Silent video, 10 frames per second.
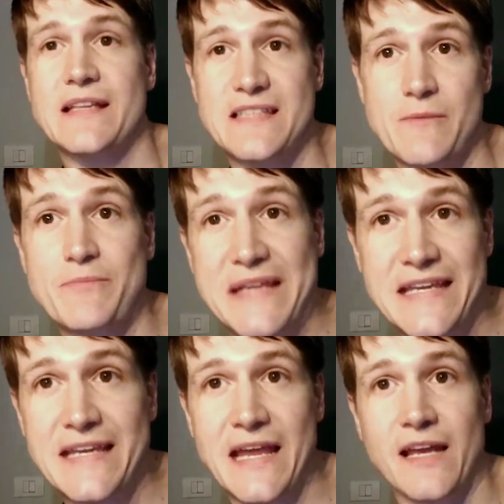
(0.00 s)
to
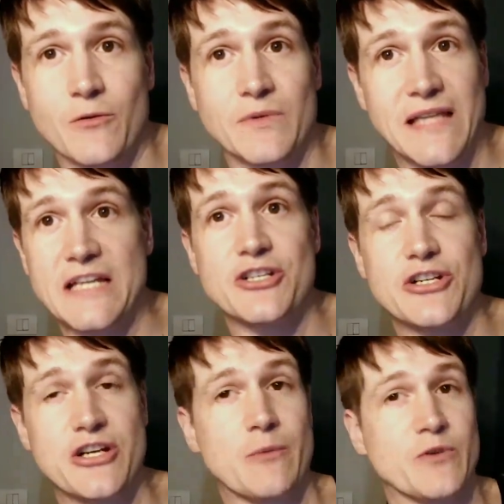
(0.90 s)
be in a
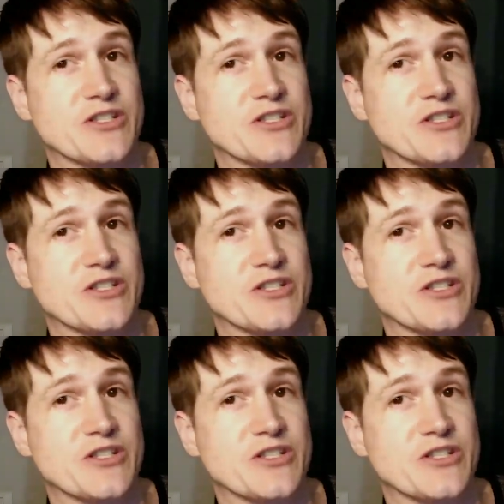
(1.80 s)
relationship,